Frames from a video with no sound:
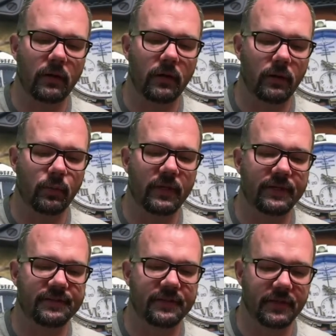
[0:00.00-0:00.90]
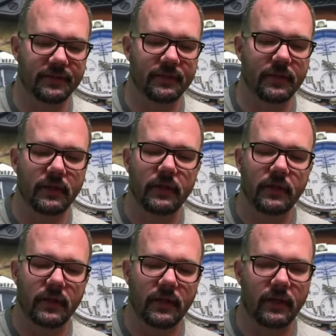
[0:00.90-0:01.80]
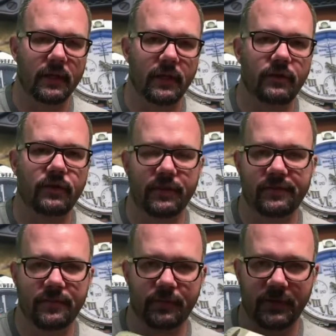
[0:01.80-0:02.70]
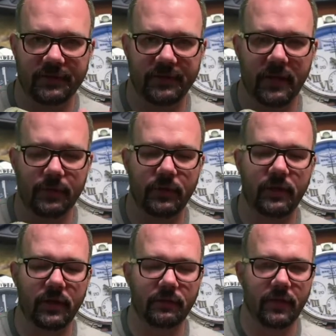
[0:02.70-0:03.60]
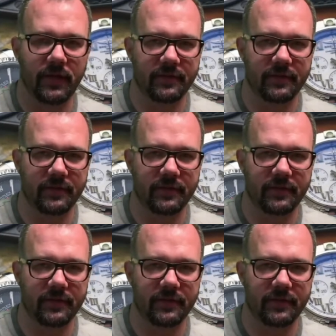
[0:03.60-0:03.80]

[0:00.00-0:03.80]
What is this? And Adrian, somewhere in time, you got it right.